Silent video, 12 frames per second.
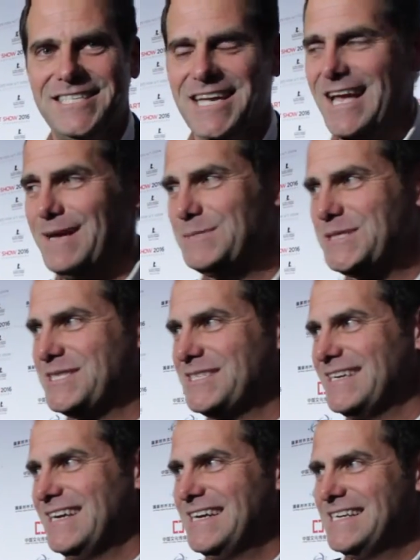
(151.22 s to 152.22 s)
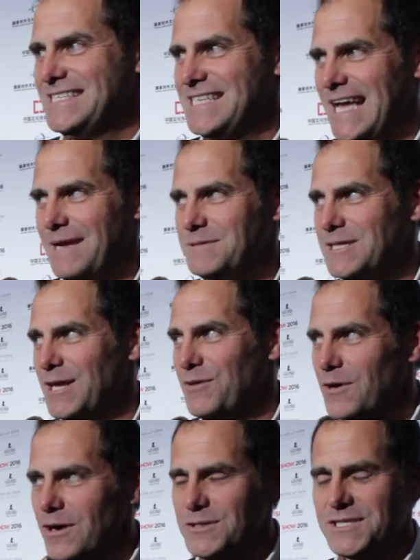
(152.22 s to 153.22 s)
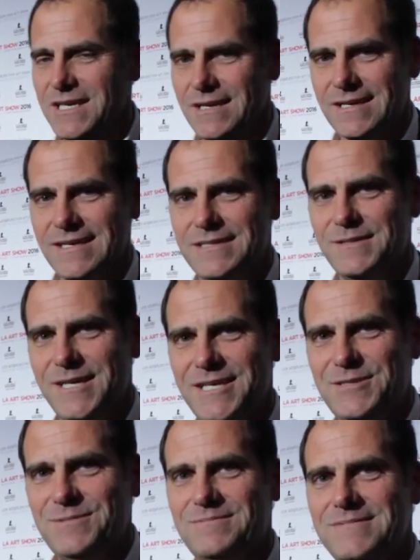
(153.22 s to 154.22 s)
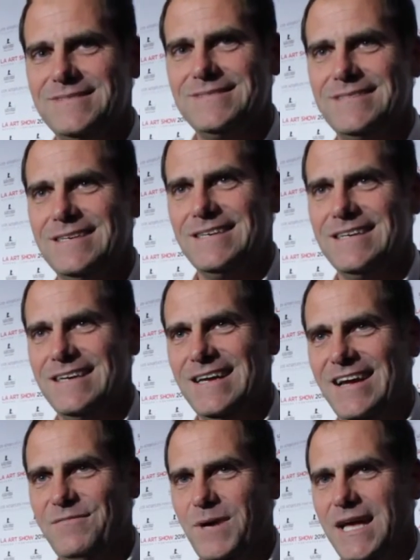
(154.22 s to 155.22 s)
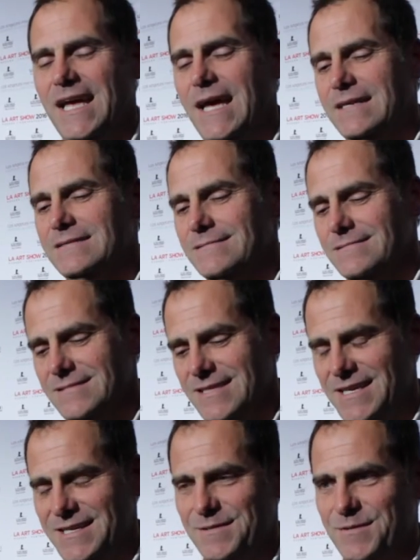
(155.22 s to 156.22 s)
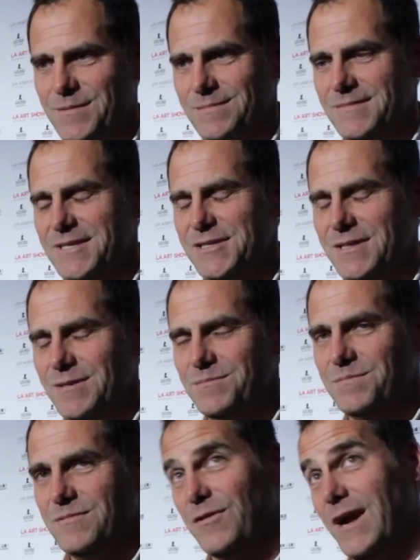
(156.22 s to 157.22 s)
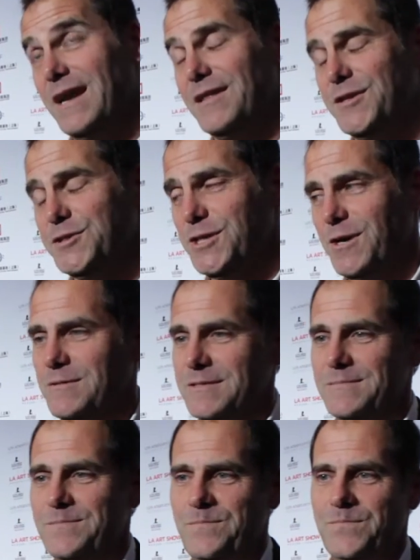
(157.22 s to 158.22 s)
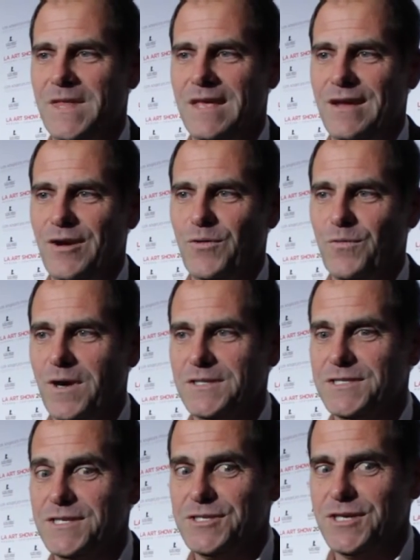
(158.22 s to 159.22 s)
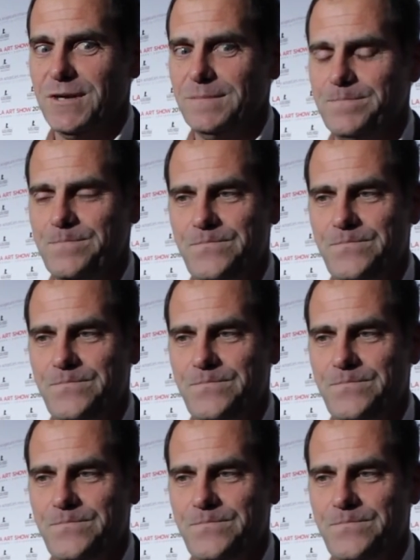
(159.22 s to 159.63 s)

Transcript: James, James LaRosa. He he, have my head. He is the created the show and runs the show.